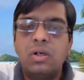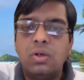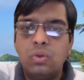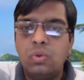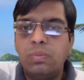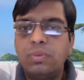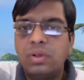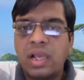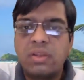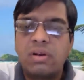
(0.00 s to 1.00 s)
loop
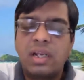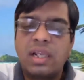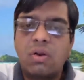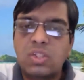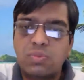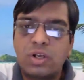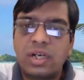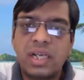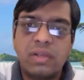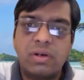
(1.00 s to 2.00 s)
diuretic, and
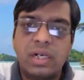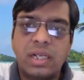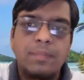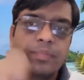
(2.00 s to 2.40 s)
osmotic diuretic.